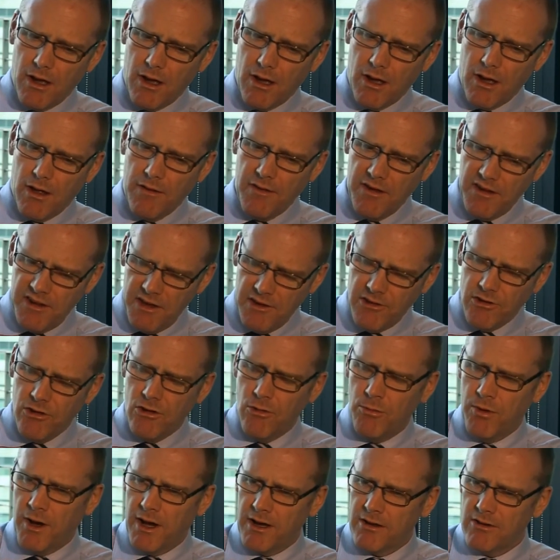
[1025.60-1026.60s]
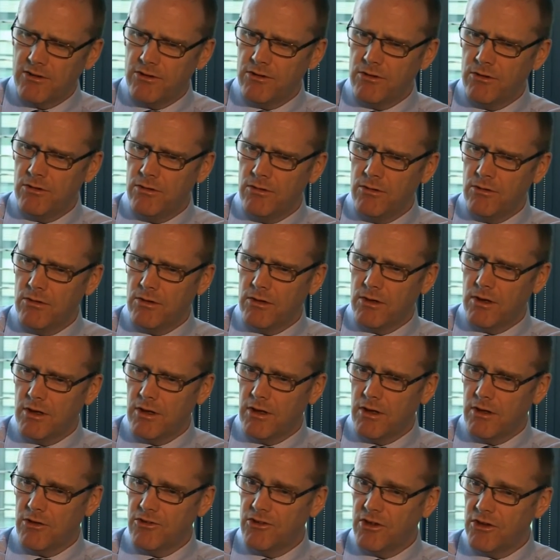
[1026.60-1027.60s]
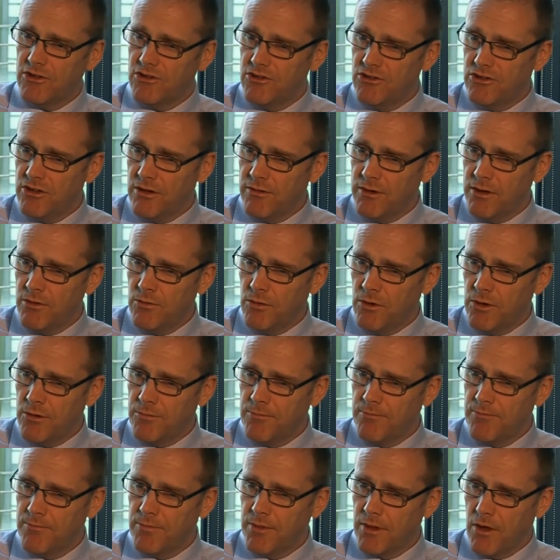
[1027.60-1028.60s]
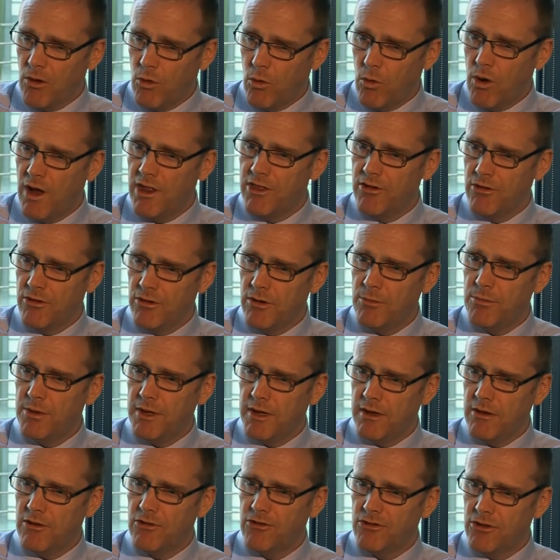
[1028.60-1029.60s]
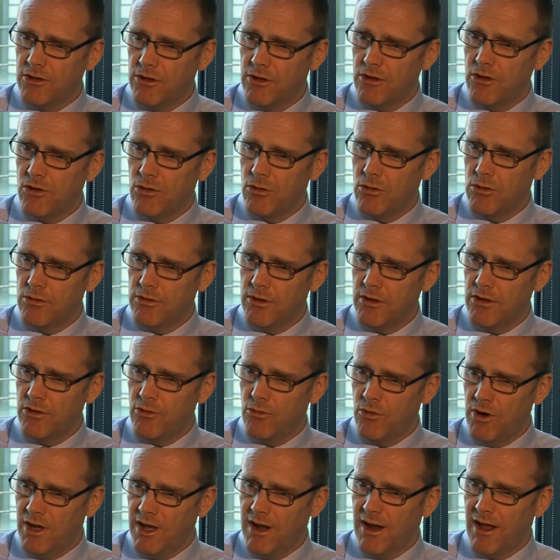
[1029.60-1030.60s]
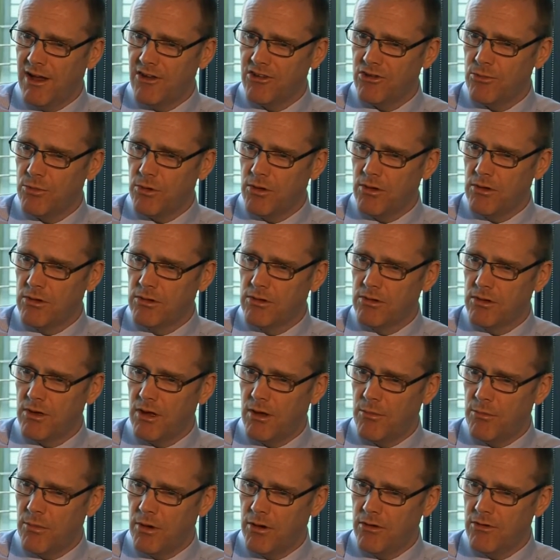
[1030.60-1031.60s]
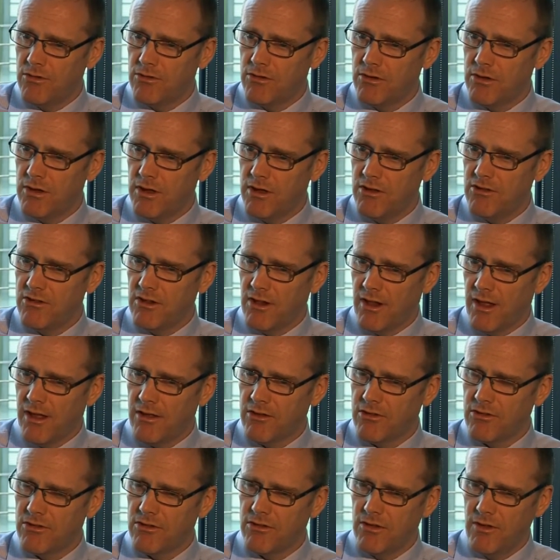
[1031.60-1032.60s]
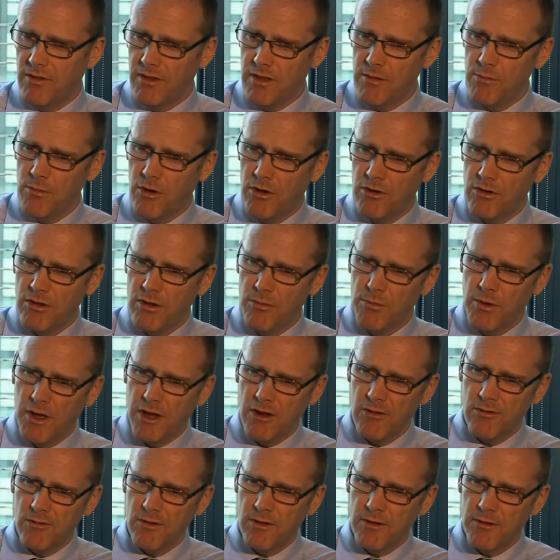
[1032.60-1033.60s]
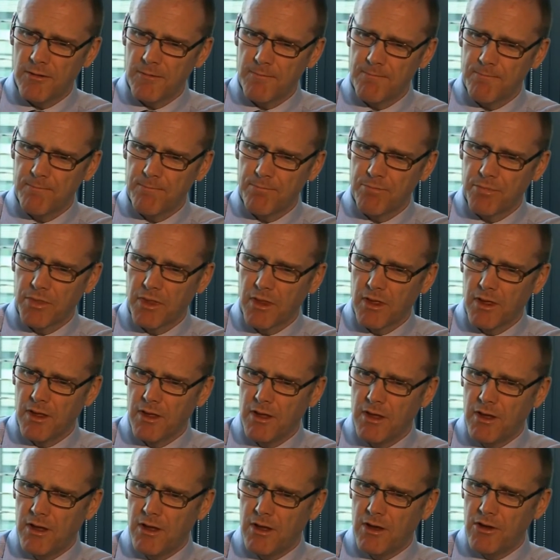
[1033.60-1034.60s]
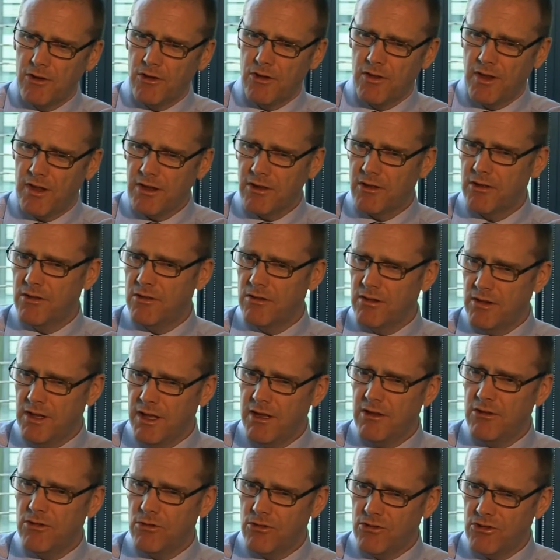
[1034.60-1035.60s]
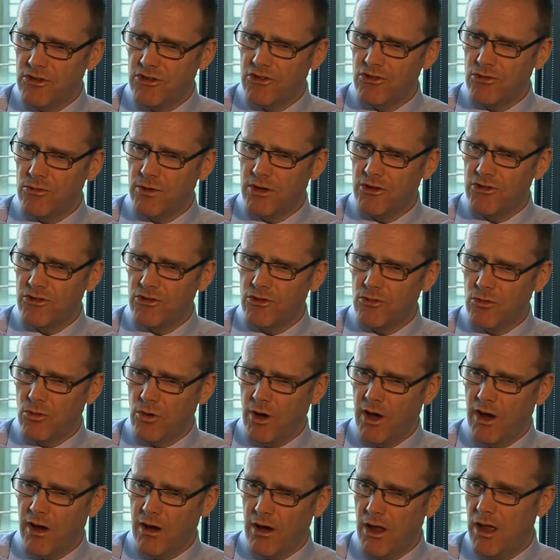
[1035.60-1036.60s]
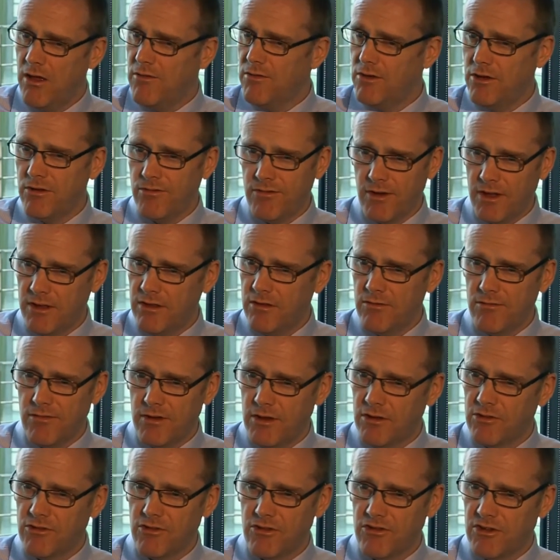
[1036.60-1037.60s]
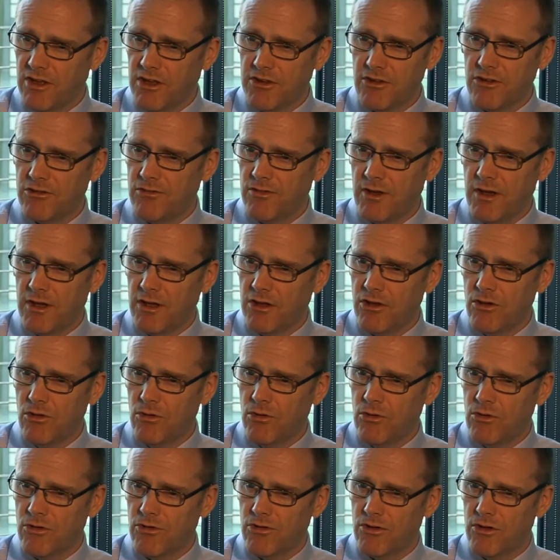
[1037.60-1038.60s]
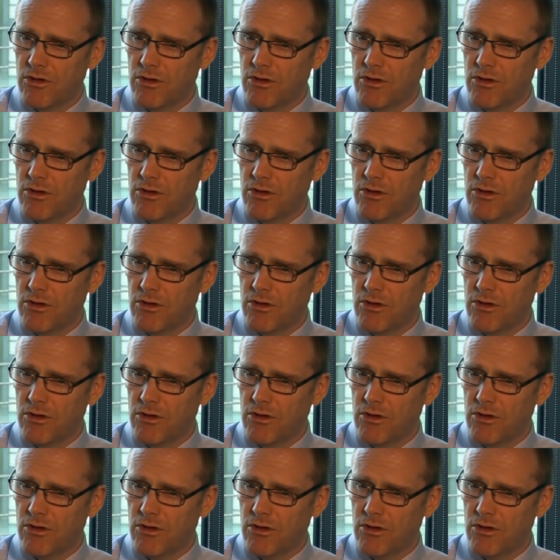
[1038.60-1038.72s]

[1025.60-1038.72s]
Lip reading: And they need to go back to Section 71, whether it appears to the court that the realisable amount is less than the amount of the benefit. Now that can lead to a situation where if a defendant fails to satisfy a court